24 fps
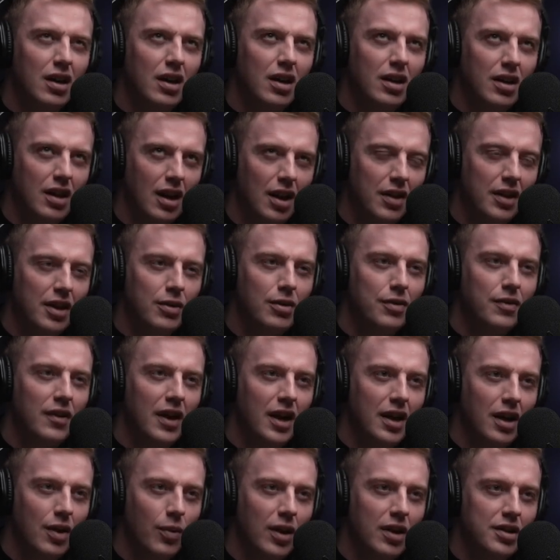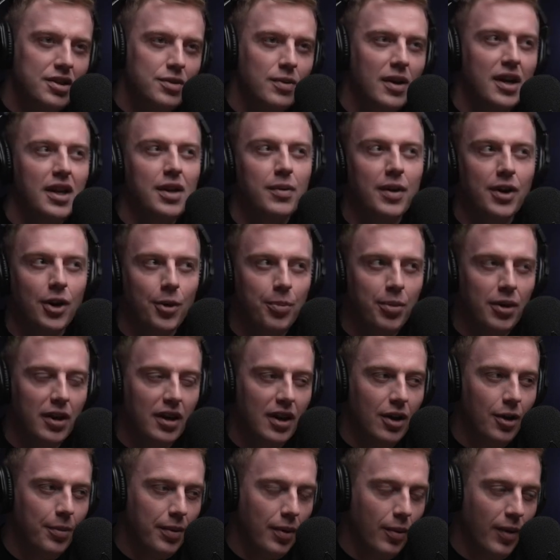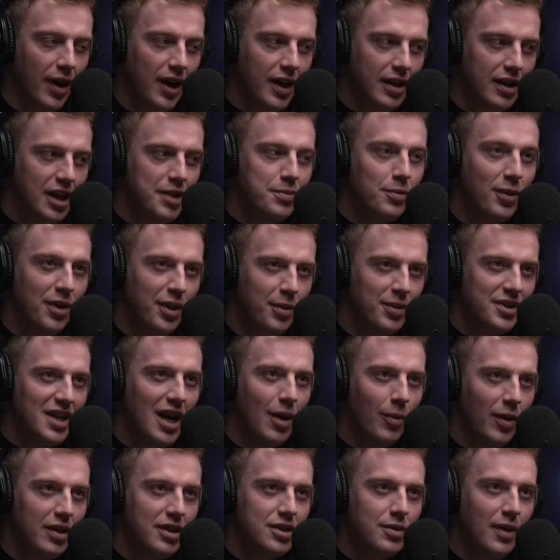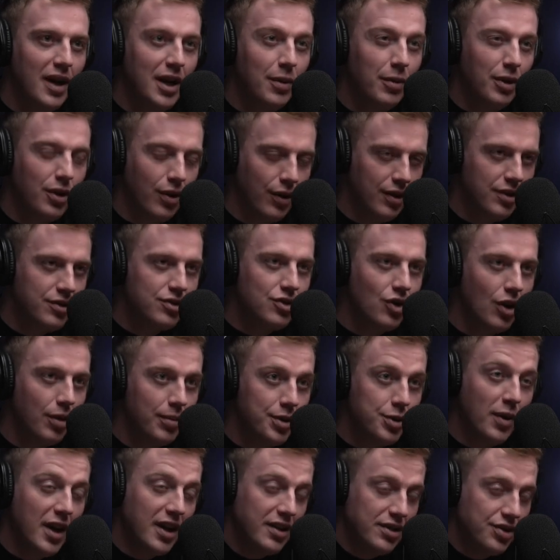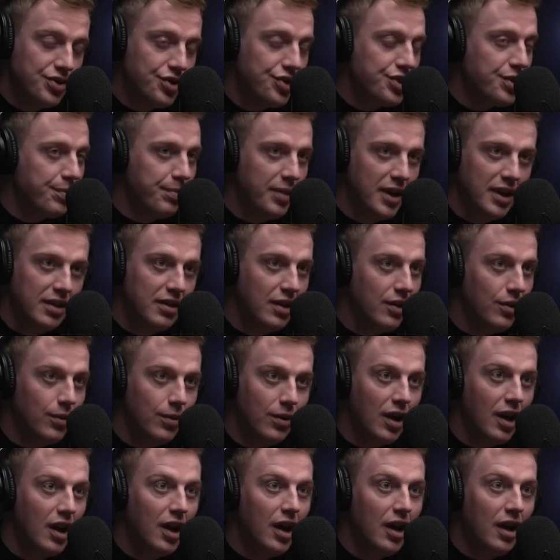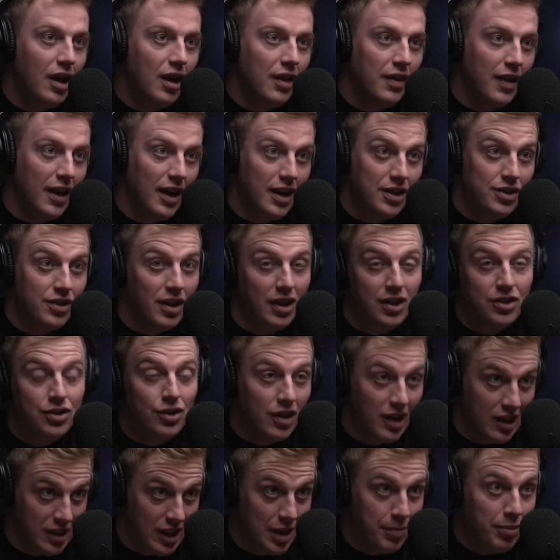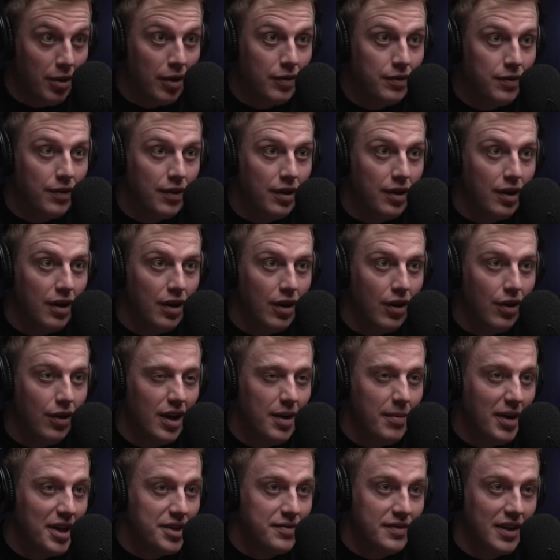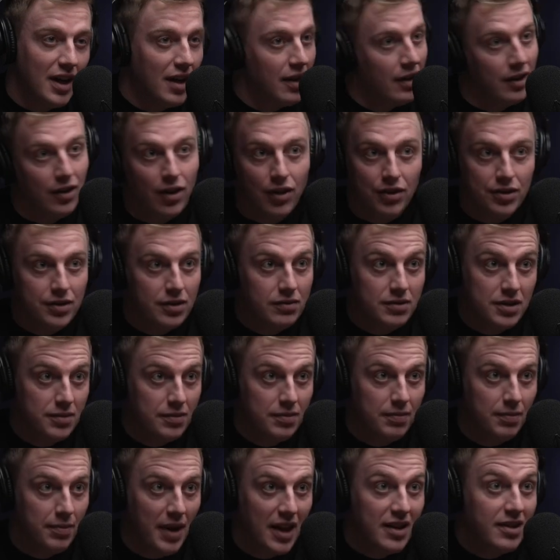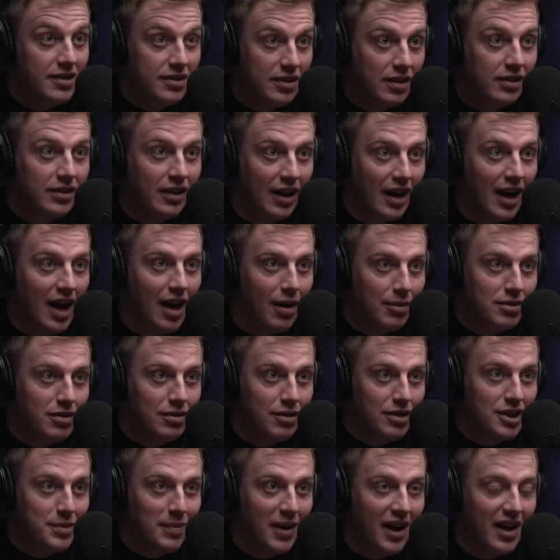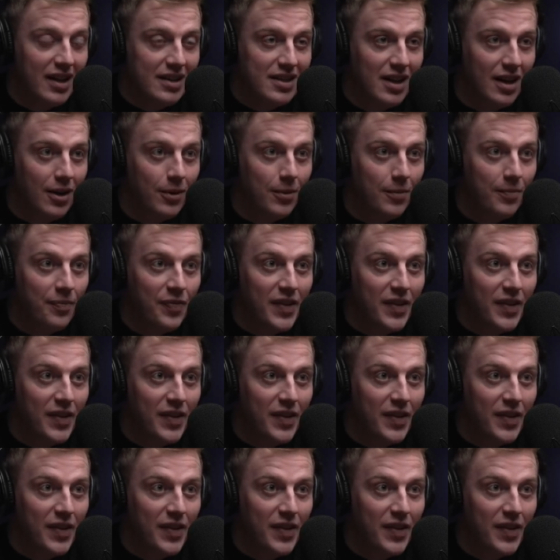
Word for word: Yeah, I think he was fighting at welterweight, and he went up a weight class. But when he was at welterweight, he was cutting so much weight because he's such a big dude that he took a clip off Jorge Masvidal and got penciled, like absolutely sparked out.